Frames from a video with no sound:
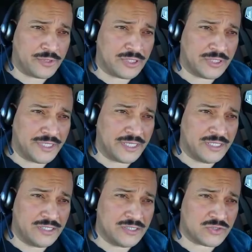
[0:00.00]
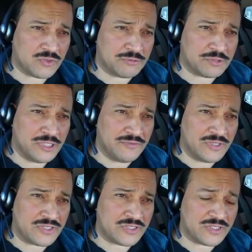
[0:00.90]
the link in the description of
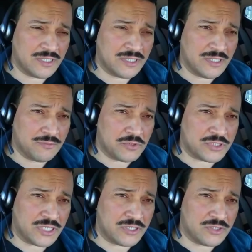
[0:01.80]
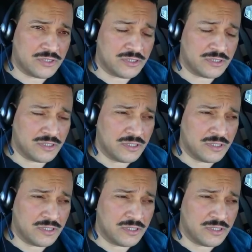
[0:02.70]
this particular